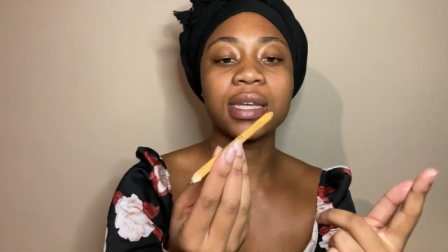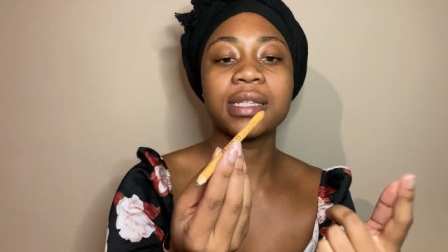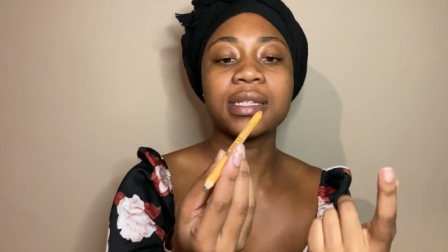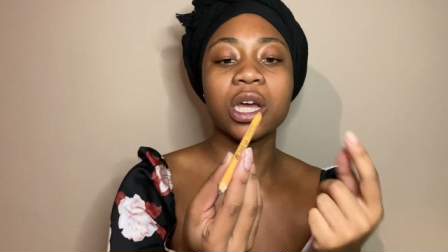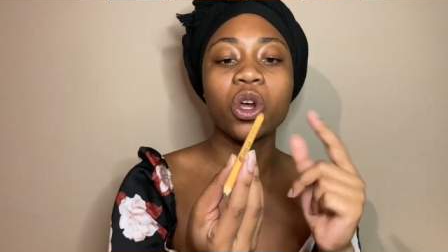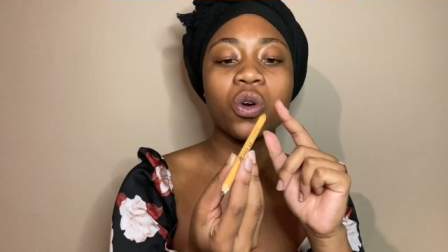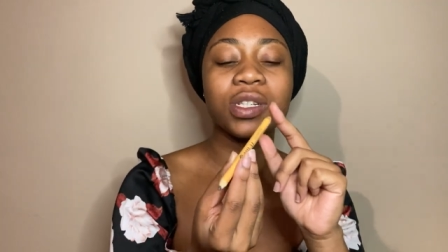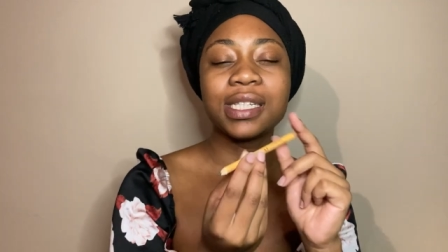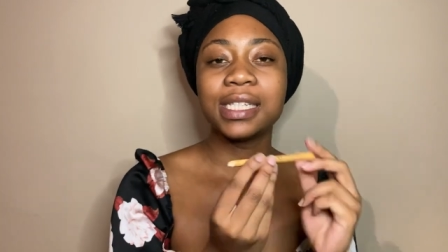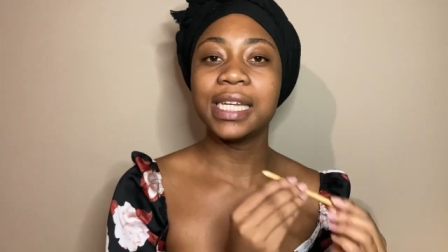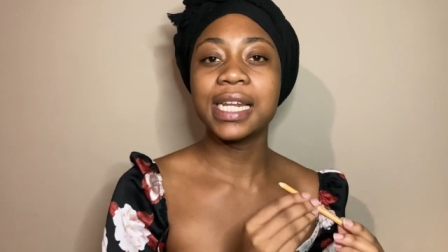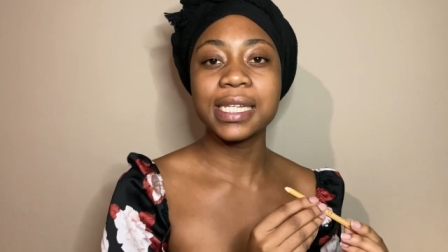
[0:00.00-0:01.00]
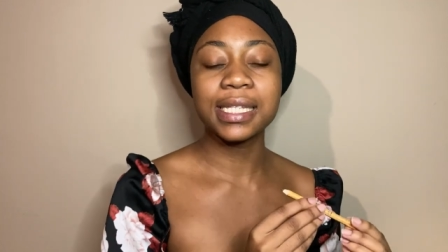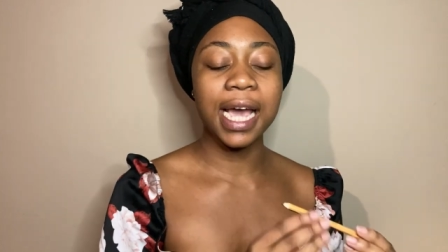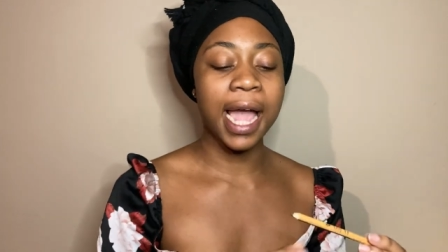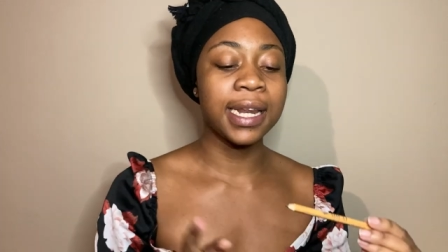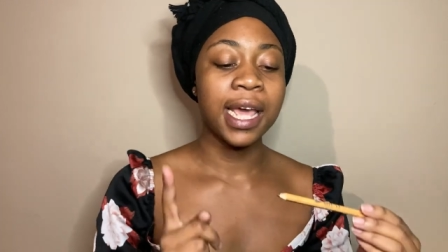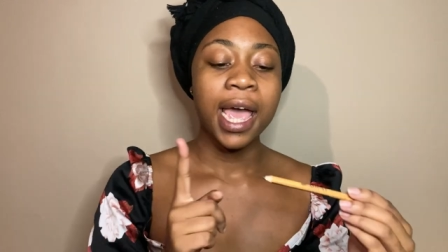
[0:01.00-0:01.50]
It's a concealer
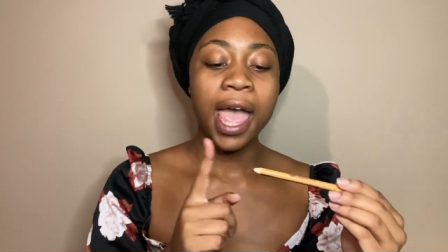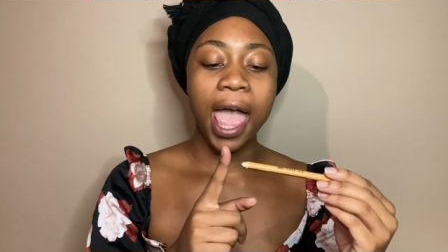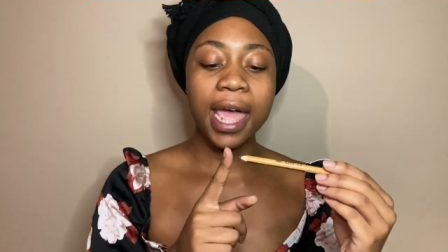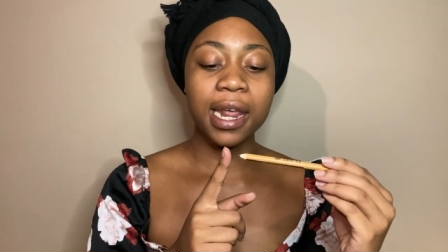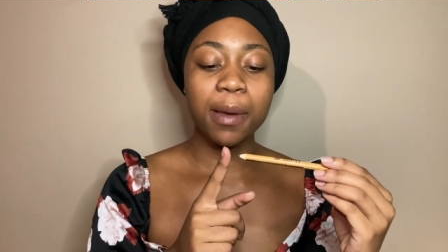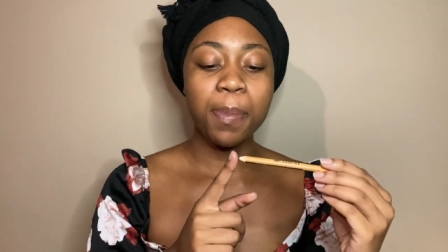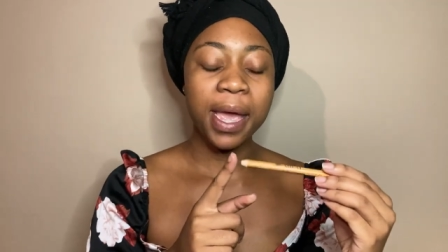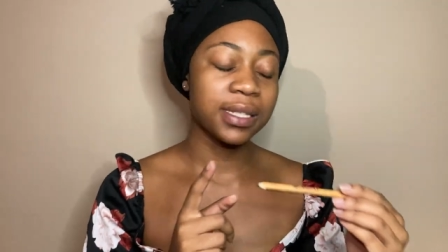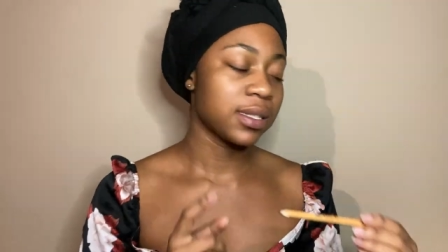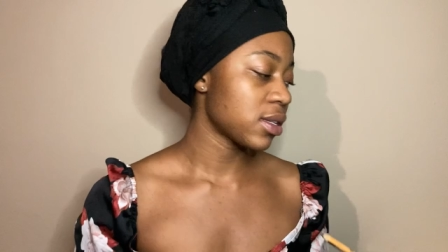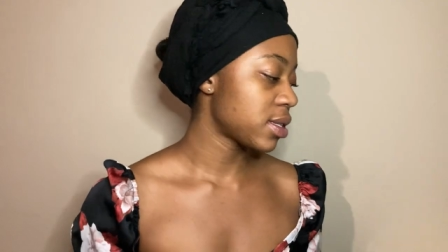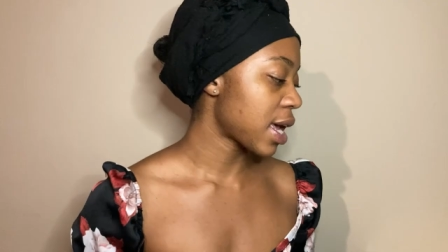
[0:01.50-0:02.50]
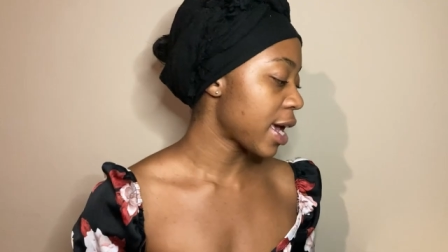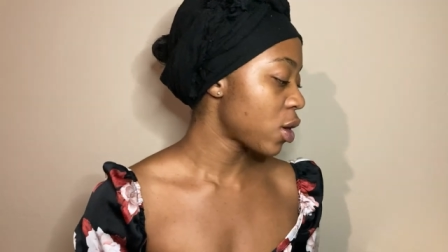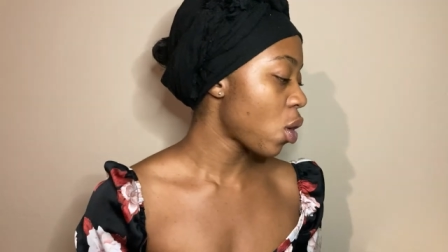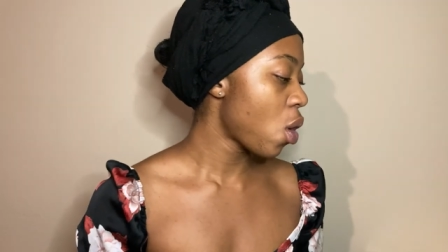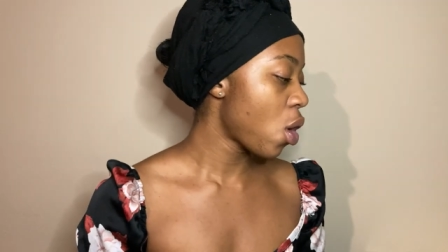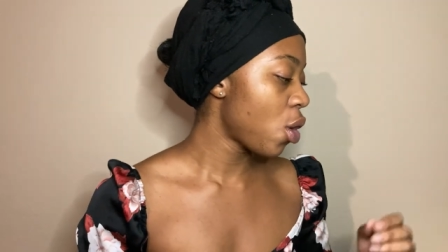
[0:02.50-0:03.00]
side and a pencil side,
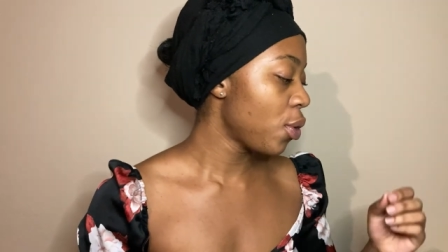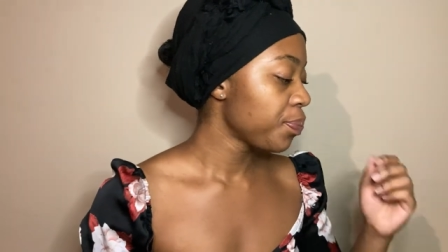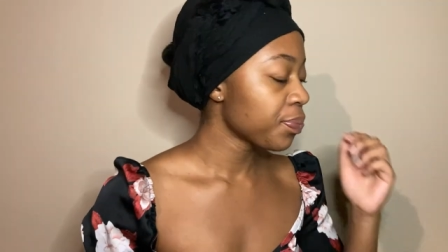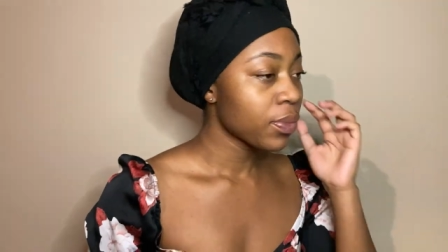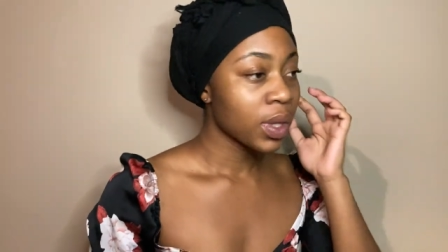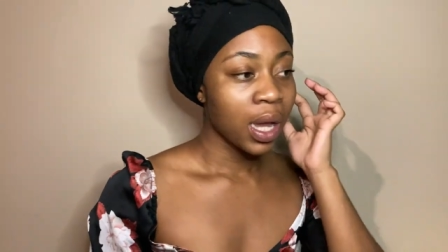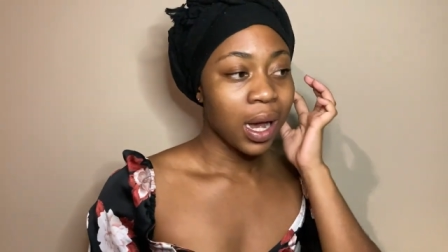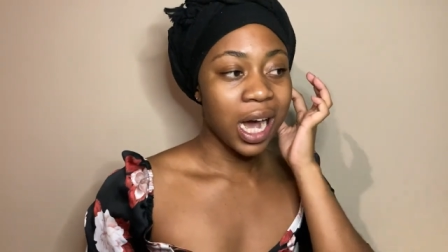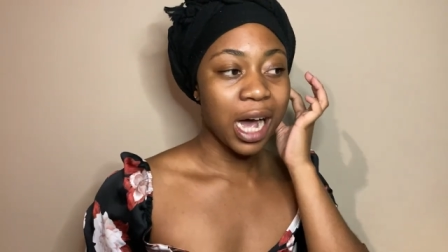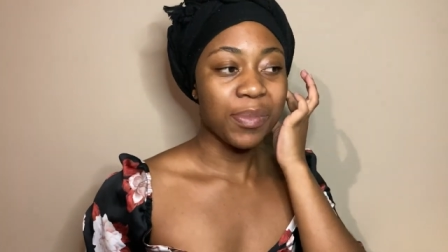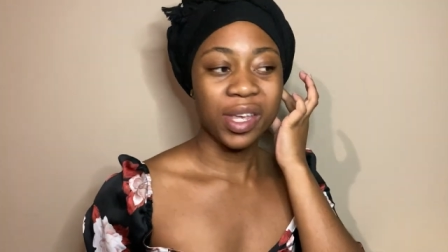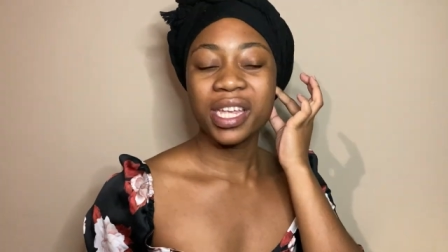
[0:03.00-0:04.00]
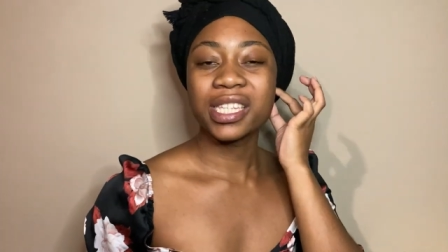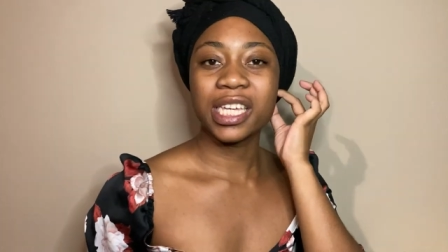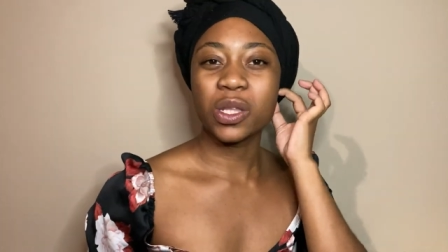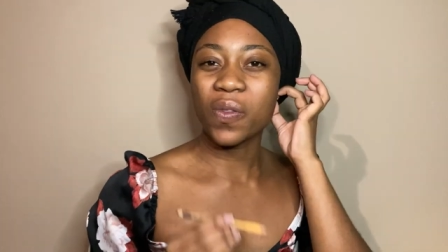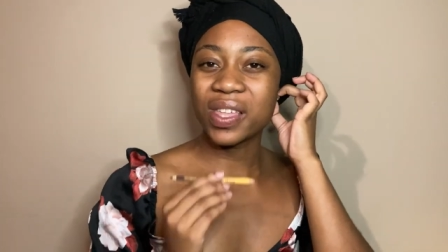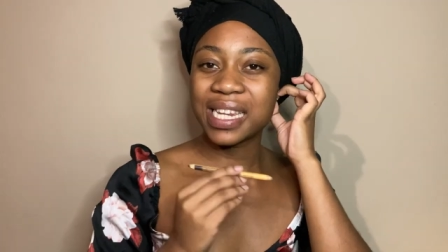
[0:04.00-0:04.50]
or you can just get
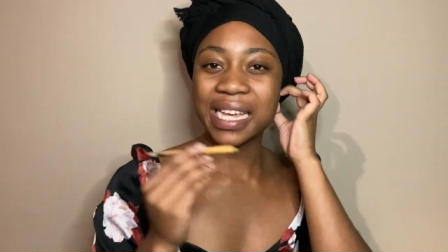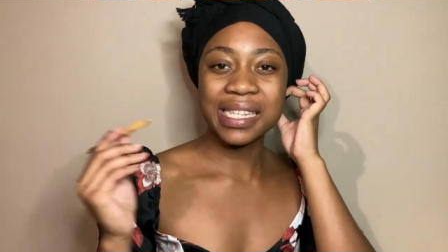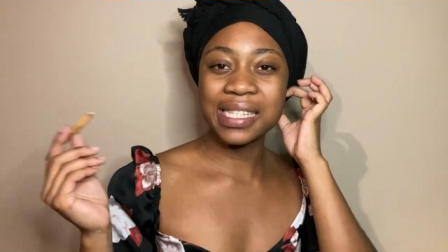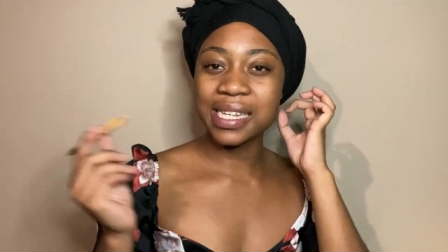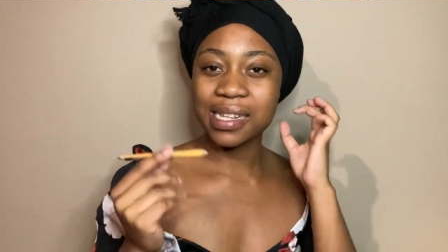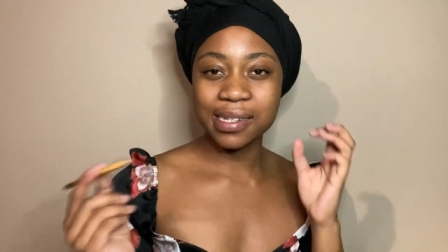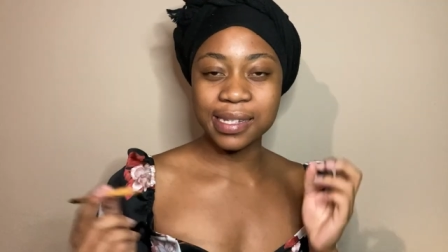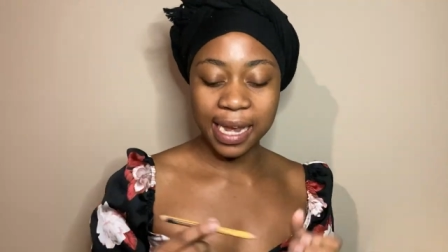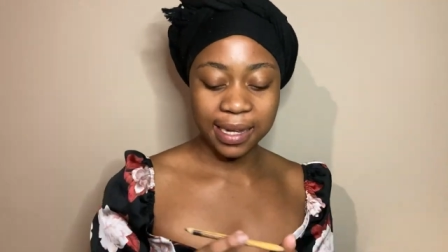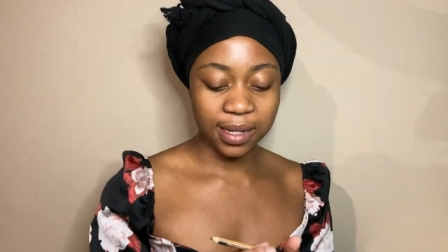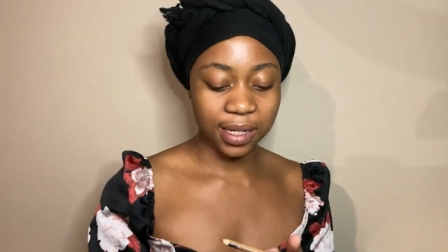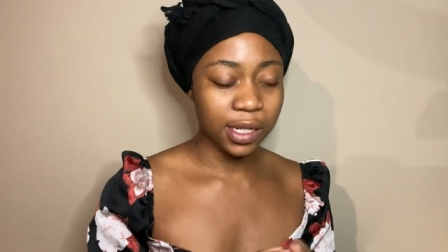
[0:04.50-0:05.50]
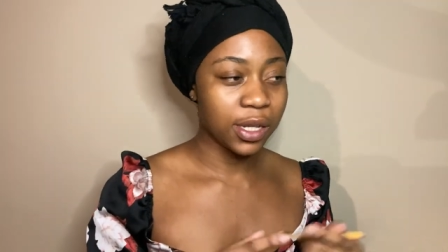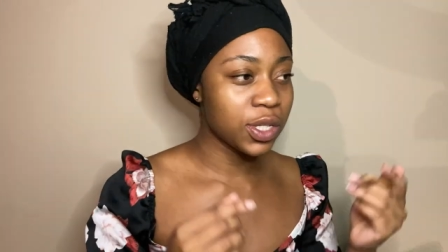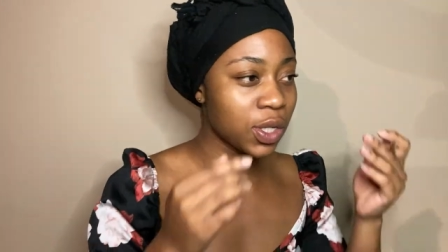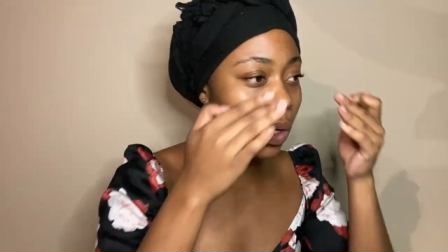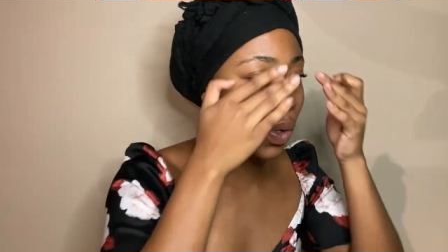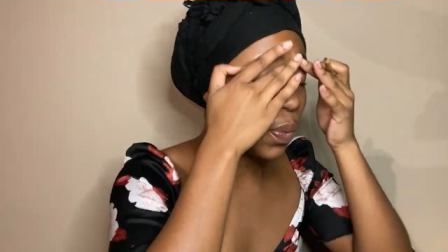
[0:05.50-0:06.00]
the one that's like single-sided.
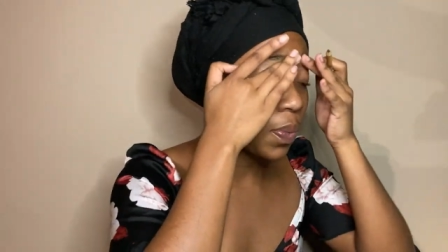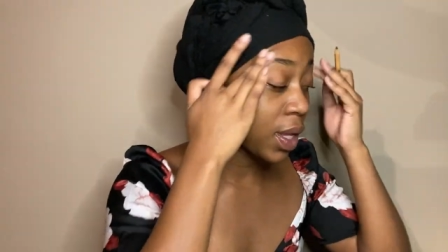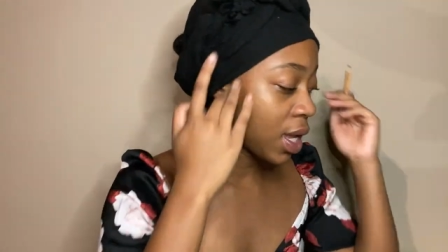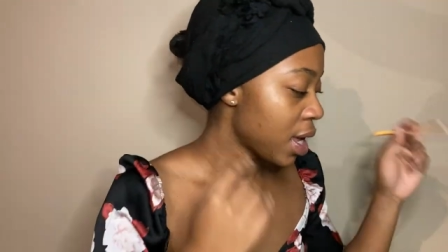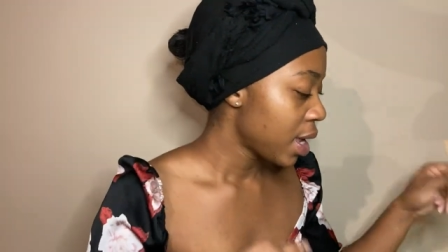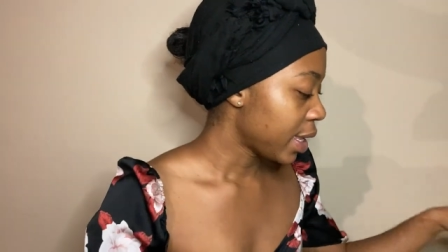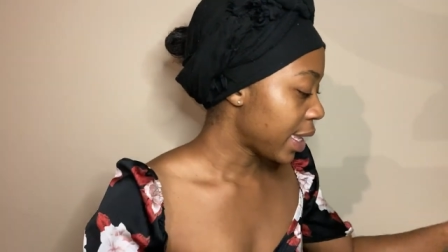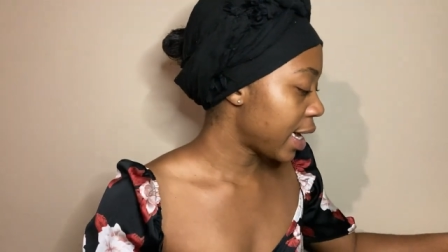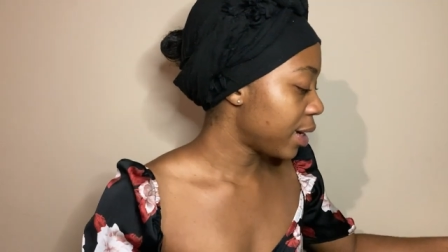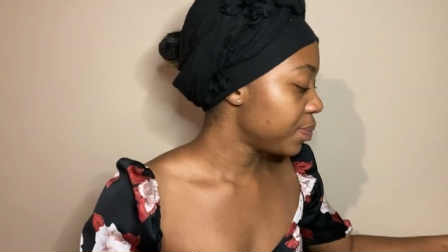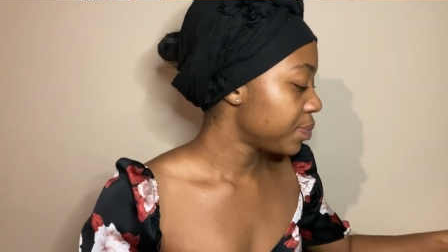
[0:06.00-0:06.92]
So yeah,